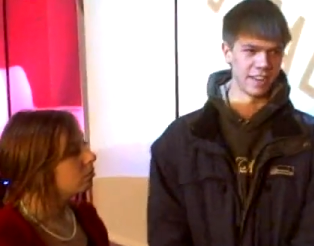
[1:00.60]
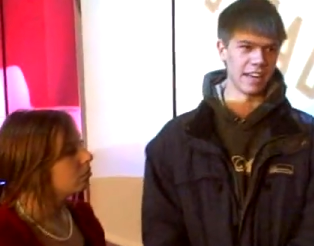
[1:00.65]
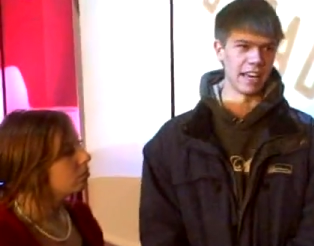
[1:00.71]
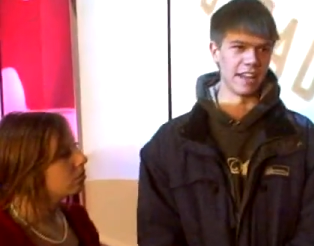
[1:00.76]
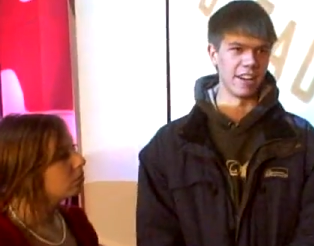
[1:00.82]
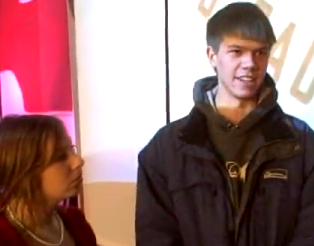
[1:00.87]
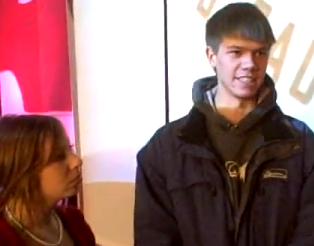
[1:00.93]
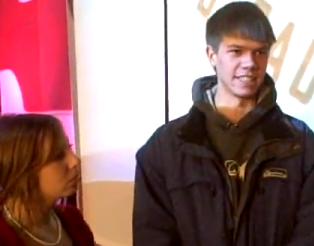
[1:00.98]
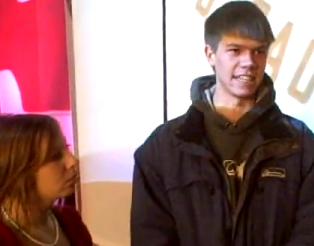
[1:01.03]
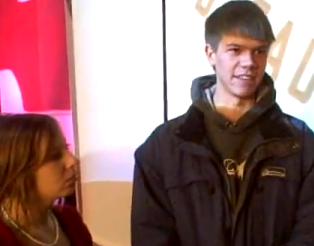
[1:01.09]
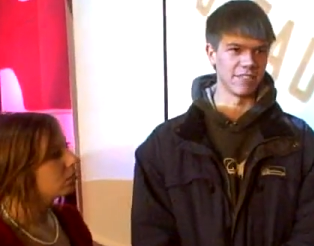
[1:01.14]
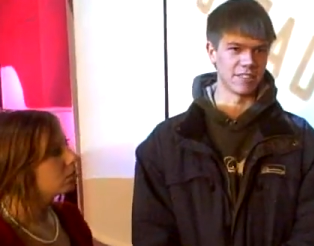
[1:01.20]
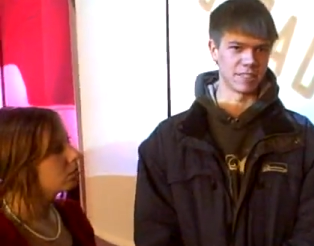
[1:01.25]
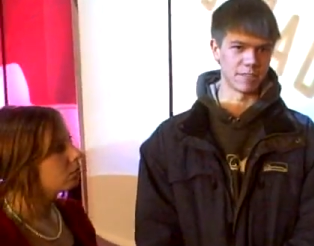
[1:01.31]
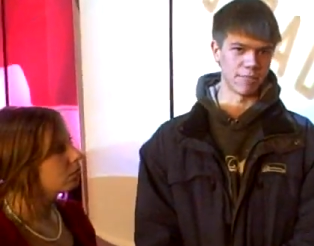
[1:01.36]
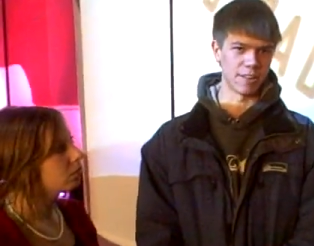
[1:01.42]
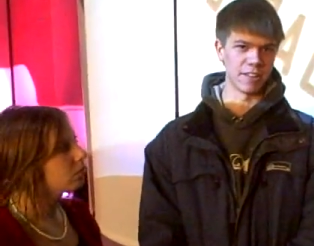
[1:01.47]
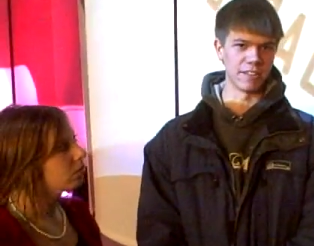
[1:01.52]
Speaker 1: and not just have to
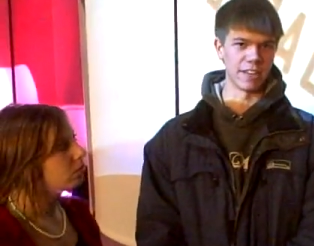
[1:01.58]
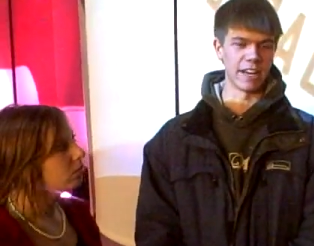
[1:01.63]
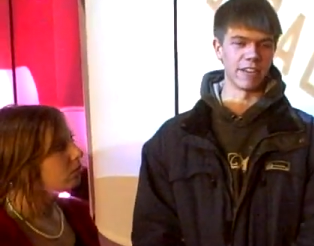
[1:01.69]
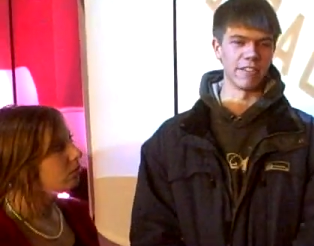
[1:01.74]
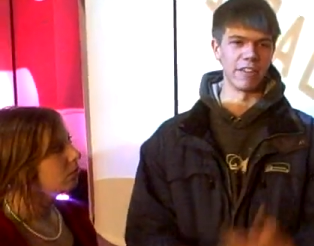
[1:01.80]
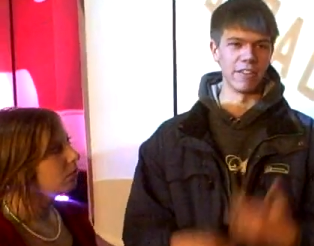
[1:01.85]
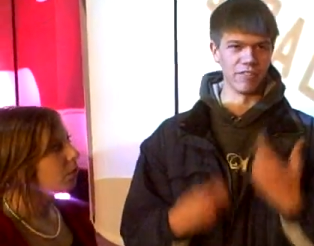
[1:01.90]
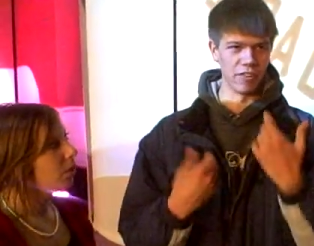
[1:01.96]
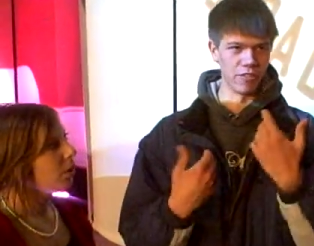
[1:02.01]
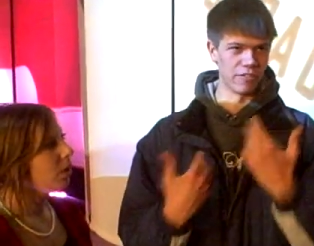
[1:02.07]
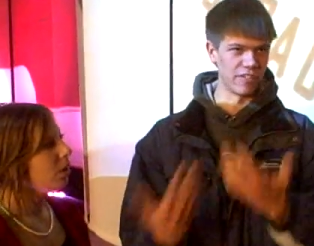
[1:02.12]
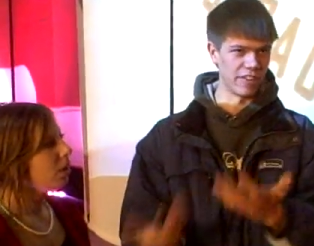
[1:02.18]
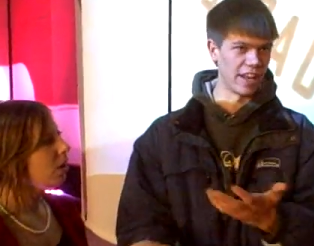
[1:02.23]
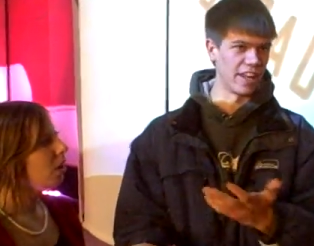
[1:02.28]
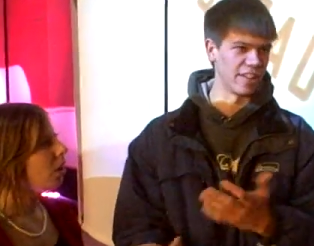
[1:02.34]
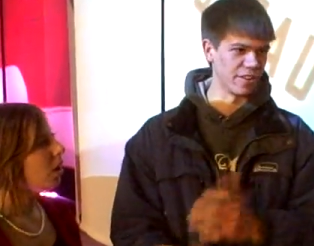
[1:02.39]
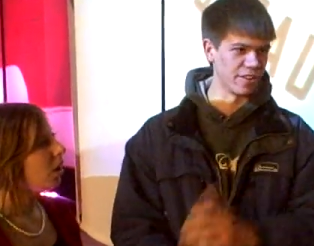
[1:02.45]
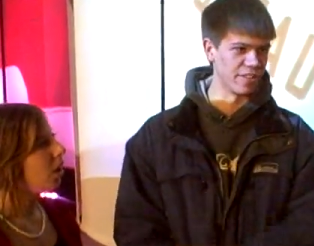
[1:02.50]
swallow down and vote for
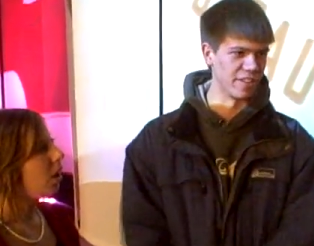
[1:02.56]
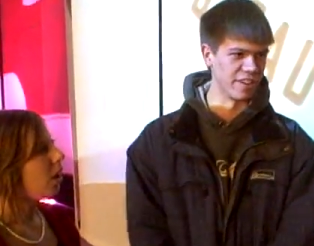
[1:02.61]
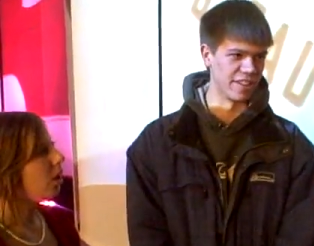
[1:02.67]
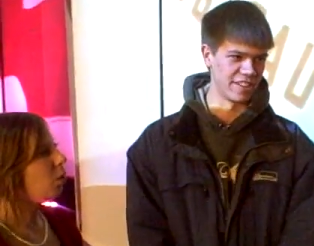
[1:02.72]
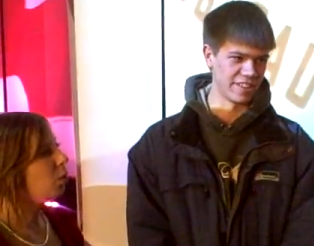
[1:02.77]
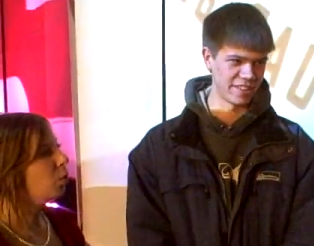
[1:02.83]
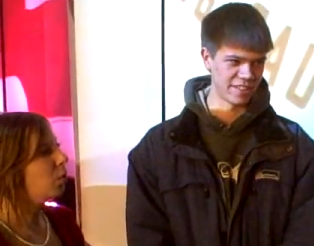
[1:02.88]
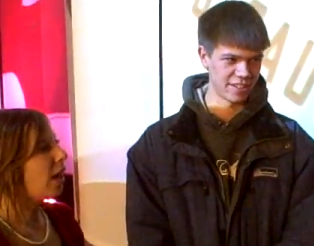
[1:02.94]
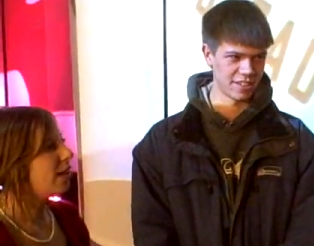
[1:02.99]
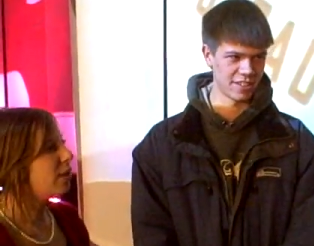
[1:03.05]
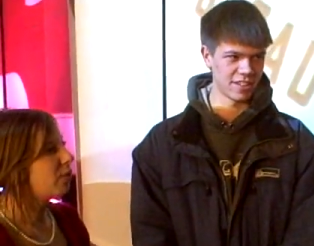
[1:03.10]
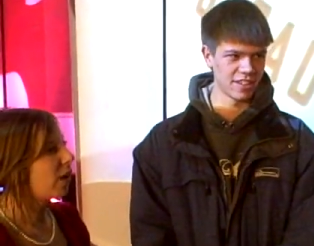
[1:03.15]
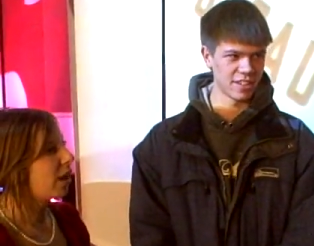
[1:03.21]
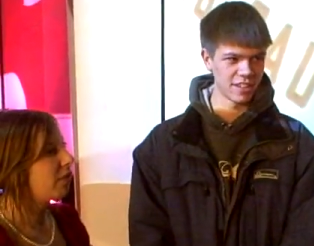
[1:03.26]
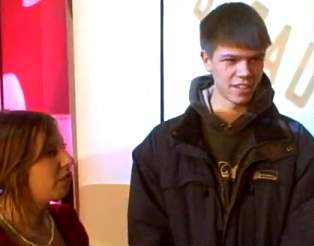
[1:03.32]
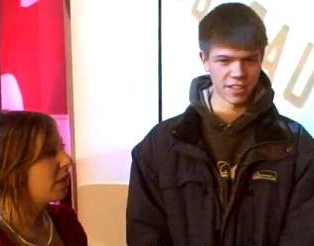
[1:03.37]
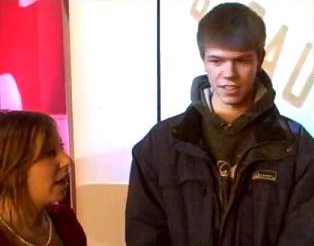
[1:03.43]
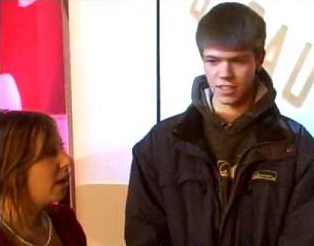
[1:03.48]
Al Gore.
Speaker 2: Who likes
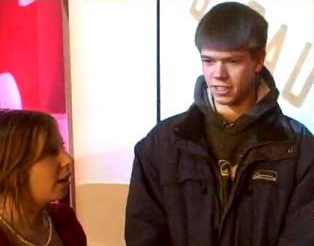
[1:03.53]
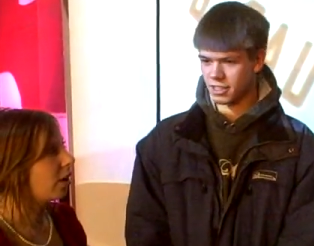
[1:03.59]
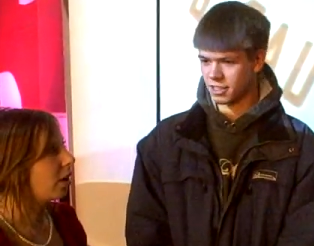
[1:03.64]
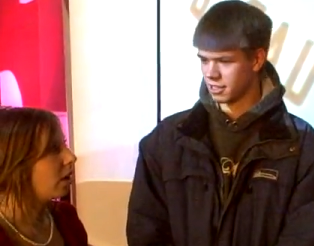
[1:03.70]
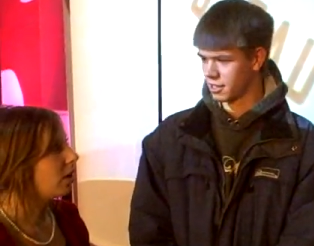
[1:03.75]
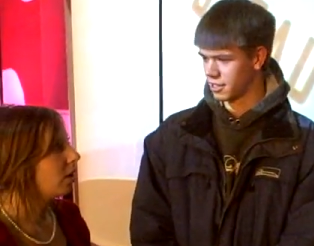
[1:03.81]
Ralph Nader?